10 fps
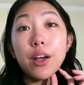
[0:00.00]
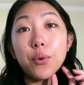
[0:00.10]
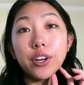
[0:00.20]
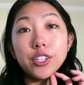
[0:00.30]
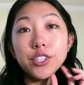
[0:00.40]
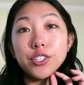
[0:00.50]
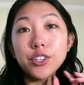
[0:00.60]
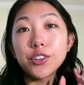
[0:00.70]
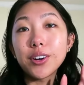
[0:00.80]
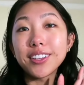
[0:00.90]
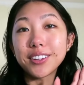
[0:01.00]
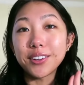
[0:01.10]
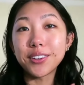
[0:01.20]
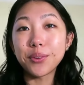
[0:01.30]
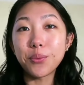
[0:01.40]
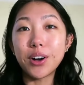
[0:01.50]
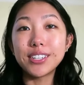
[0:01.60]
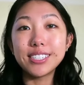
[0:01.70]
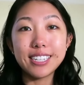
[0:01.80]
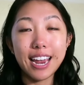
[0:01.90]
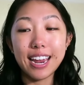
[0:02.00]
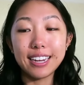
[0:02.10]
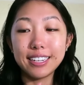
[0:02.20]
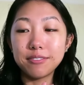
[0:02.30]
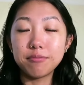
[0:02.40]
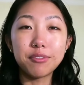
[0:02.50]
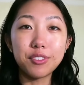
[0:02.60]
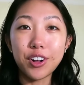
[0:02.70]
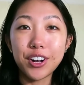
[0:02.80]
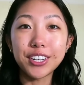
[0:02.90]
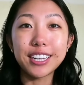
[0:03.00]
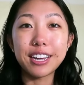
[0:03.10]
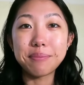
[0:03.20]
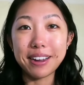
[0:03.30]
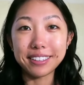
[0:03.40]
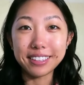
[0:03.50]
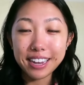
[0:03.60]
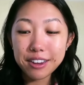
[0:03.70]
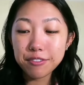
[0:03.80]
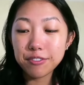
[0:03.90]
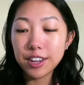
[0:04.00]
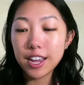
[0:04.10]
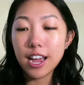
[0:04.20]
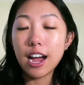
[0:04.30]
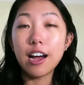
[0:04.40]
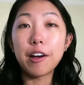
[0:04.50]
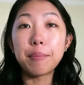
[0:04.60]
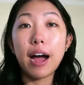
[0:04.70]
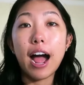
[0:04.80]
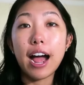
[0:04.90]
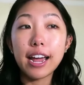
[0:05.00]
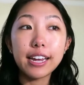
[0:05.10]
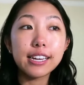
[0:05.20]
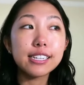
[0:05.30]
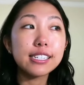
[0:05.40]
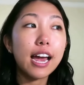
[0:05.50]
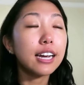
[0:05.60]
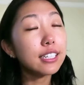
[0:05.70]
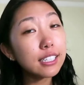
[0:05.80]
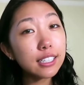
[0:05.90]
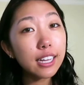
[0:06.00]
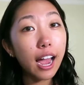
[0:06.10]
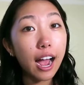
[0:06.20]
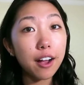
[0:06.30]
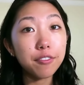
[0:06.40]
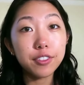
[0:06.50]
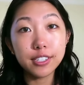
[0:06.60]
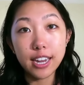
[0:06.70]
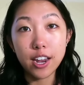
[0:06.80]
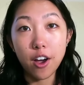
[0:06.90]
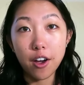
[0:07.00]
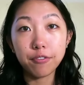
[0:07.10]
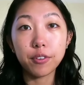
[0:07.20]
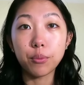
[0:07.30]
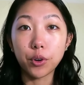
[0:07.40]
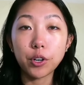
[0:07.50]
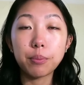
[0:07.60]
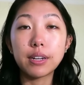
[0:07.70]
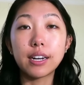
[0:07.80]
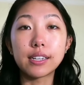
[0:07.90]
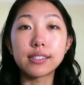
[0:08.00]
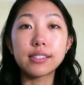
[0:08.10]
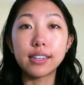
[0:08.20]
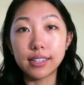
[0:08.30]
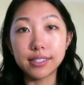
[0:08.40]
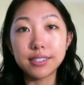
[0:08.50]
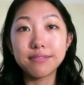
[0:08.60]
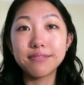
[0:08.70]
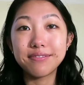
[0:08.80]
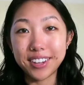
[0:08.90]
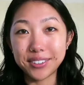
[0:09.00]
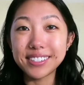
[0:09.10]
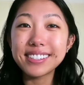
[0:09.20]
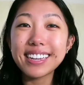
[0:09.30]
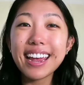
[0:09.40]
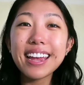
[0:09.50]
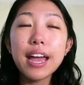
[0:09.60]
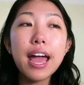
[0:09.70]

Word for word: I wanted to do a little one day vlog in my life. Um, I technically have the day off from work because it is Veterans Day